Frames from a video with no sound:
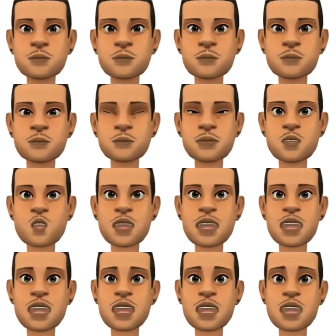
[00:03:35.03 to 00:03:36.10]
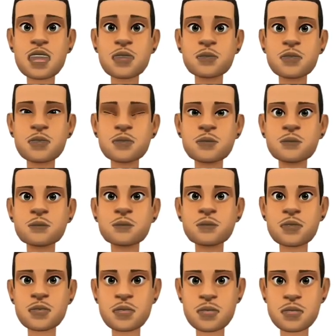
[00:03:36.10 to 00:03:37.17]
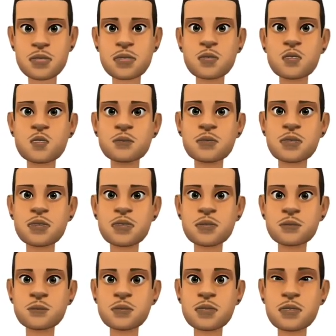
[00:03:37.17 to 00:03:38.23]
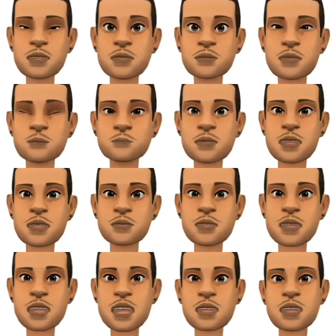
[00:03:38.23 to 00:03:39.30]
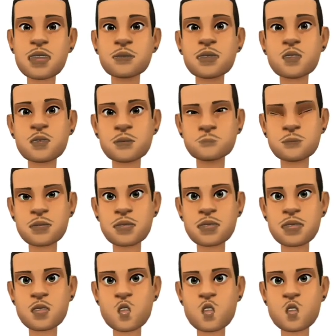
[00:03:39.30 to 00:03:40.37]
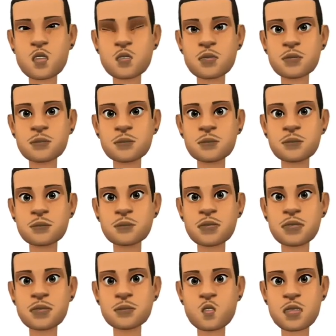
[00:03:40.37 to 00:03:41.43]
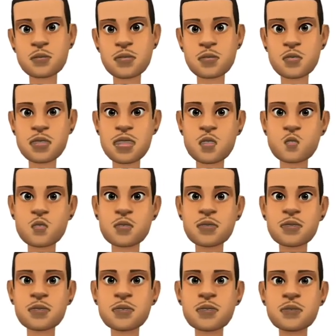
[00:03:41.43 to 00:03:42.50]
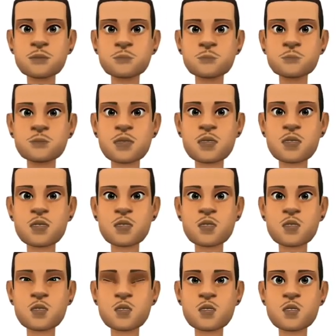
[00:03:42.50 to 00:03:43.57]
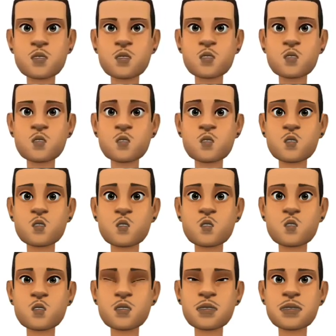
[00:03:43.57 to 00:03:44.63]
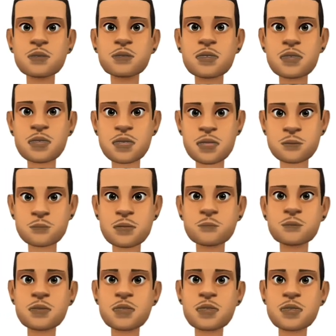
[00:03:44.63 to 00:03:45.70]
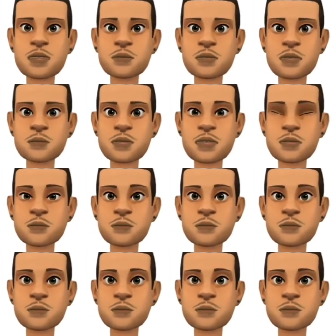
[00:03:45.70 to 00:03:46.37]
Our government has failed to develop or create new key infrastructure in the last couple of years, and so South Africans and illegal immigrants are all competing for the same limited resources.